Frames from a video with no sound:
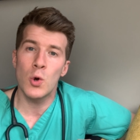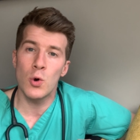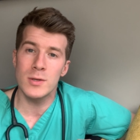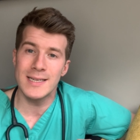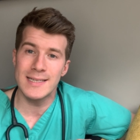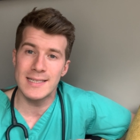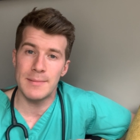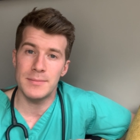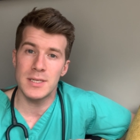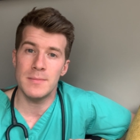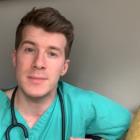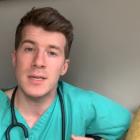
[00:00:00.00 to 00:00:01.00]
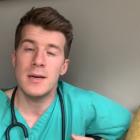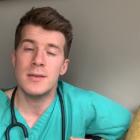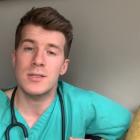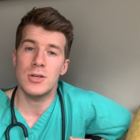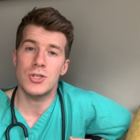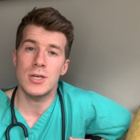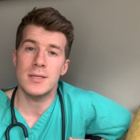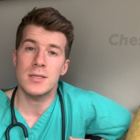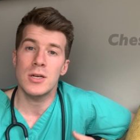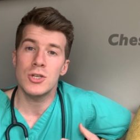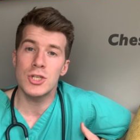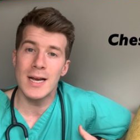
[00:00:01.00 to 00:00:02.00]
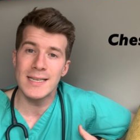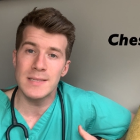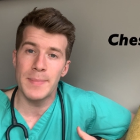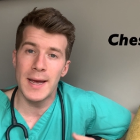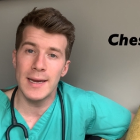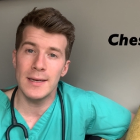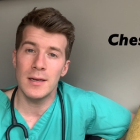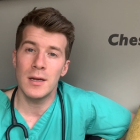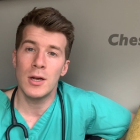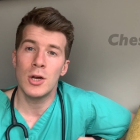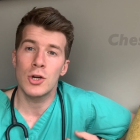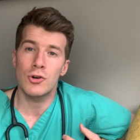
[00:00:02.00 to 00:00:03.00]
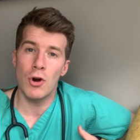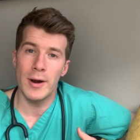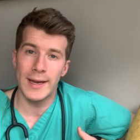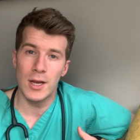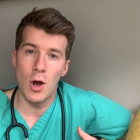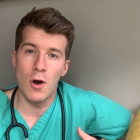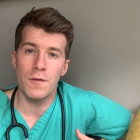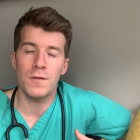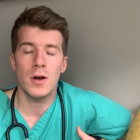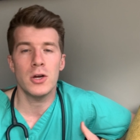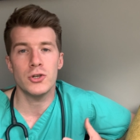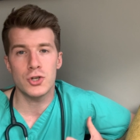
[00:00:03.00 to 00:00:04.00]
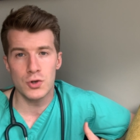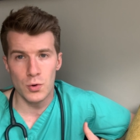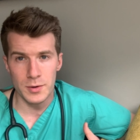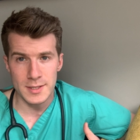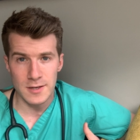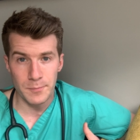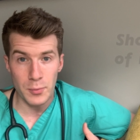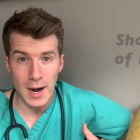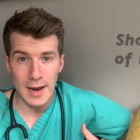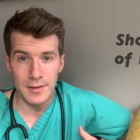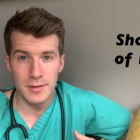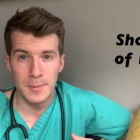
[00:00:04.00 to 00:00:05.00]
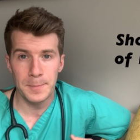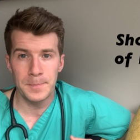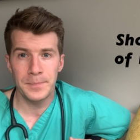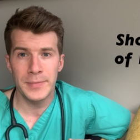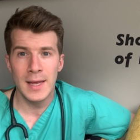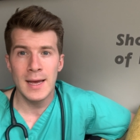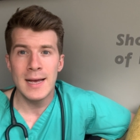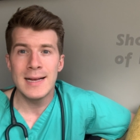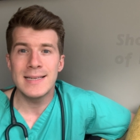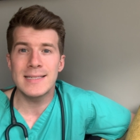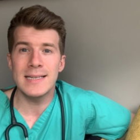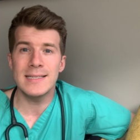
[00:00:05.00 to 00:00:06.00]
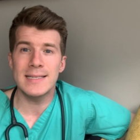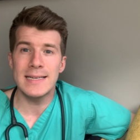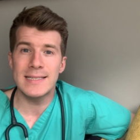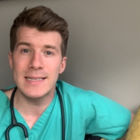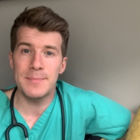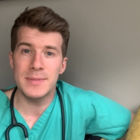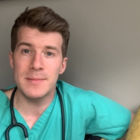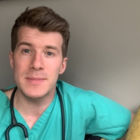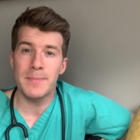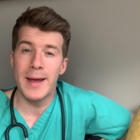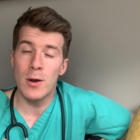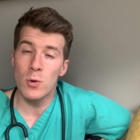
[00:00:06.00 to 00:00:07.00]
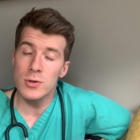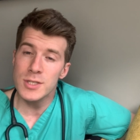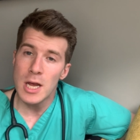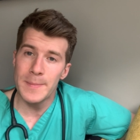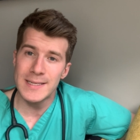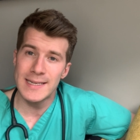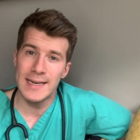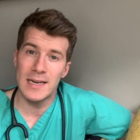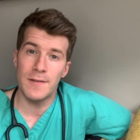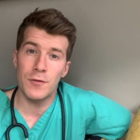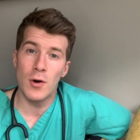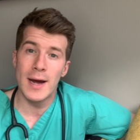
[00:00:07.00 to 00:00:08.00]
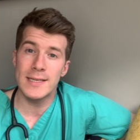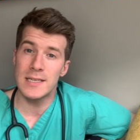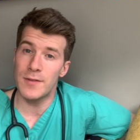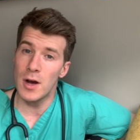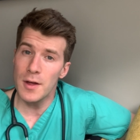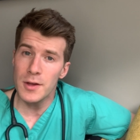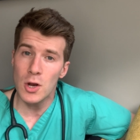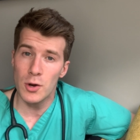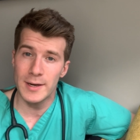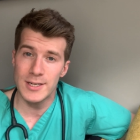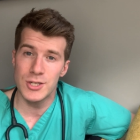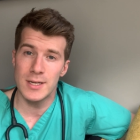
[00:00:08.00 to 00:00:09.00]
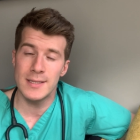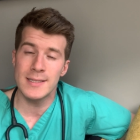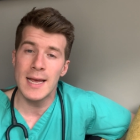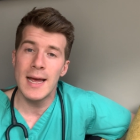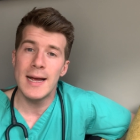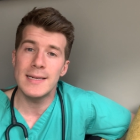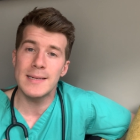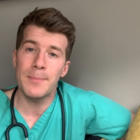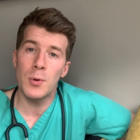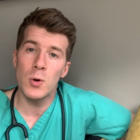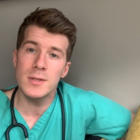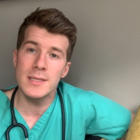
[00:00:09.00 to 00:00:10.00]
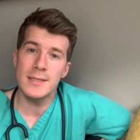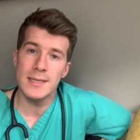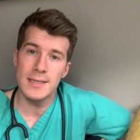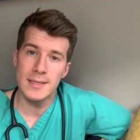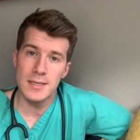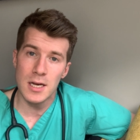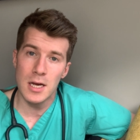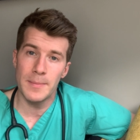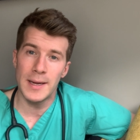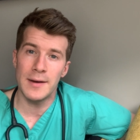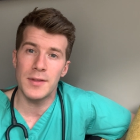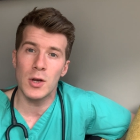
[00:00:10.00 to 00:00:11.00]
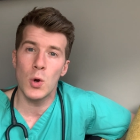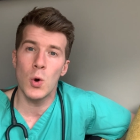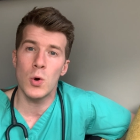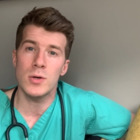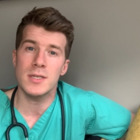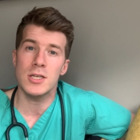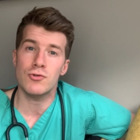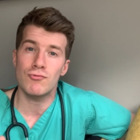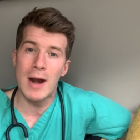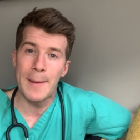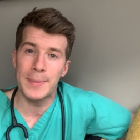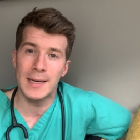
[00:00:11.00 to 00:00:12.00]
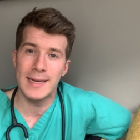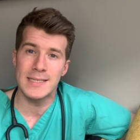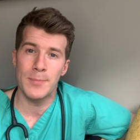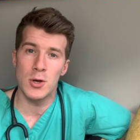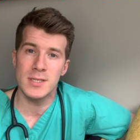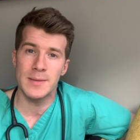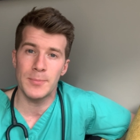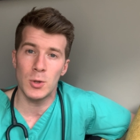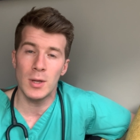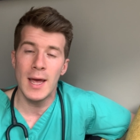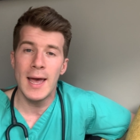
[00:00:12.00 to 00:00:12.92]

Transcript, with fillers: causing symptoms such as chest pain, chronic cough, and shortness of breath. Since these symptoms may also be seen in a variety of other conditions, it's important to determine the cause as rapidly as possible